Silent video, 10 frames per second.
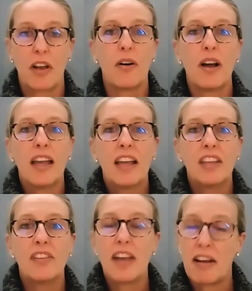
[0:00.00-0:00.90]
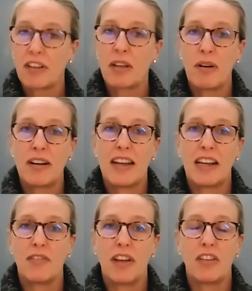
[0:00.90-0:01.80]
So you definitely want to
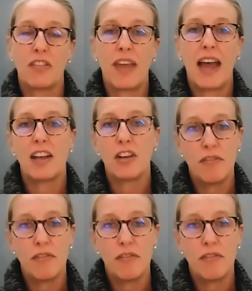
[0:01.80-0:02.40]
take advantage of that.